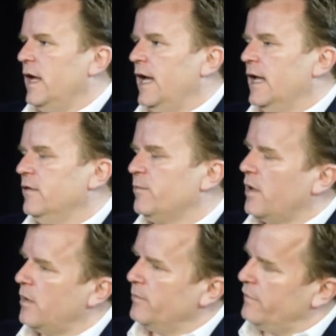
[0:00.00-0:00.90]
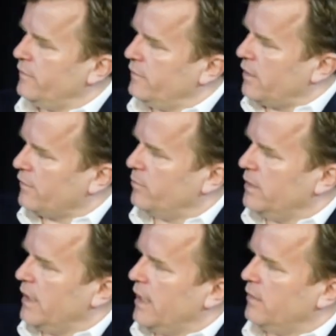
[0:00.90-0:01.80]
and the problem is it's also
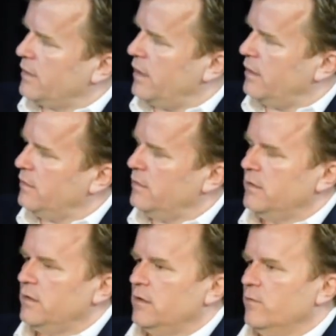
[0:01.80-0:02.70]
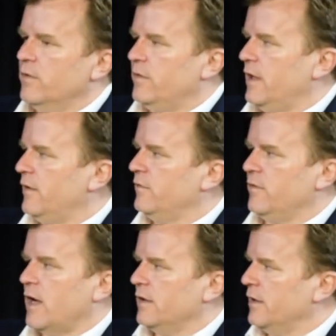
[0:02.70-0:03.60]
being allocated when things
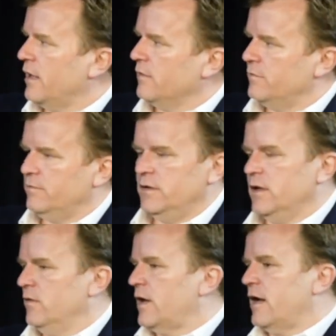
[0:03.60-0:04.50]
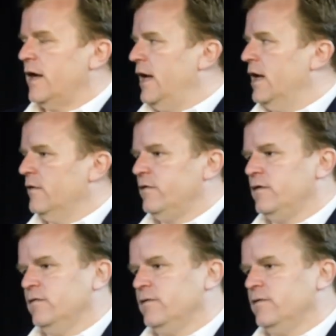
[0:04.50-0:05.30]
have gotten out of hand. So,